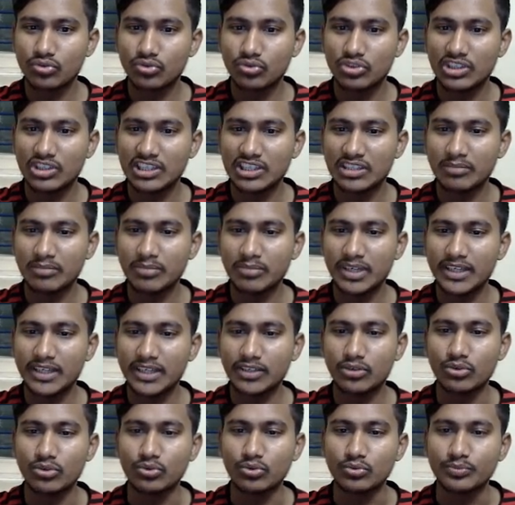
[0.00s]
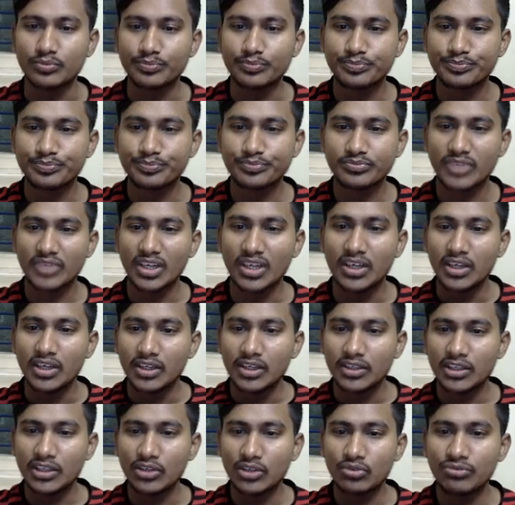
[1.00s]
3 by 2.
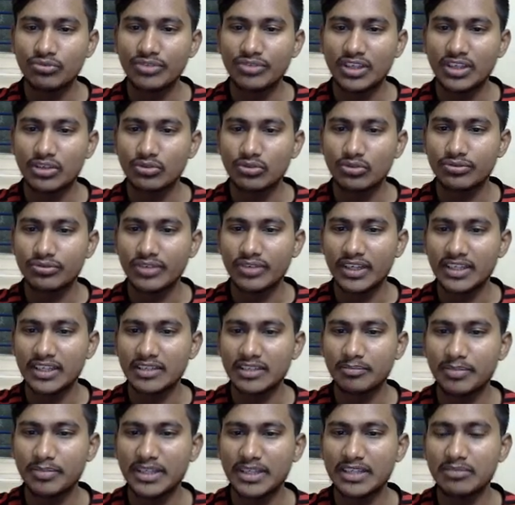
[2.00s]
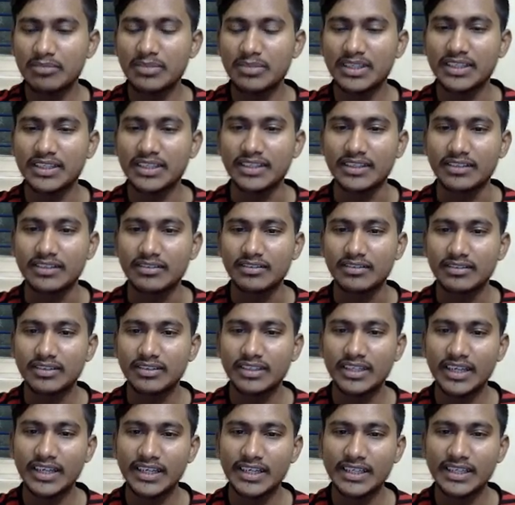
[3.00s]
Now we have to find the perimeter,
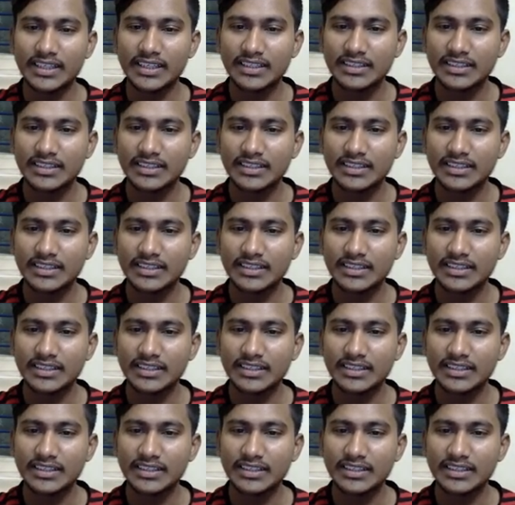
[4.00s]
right?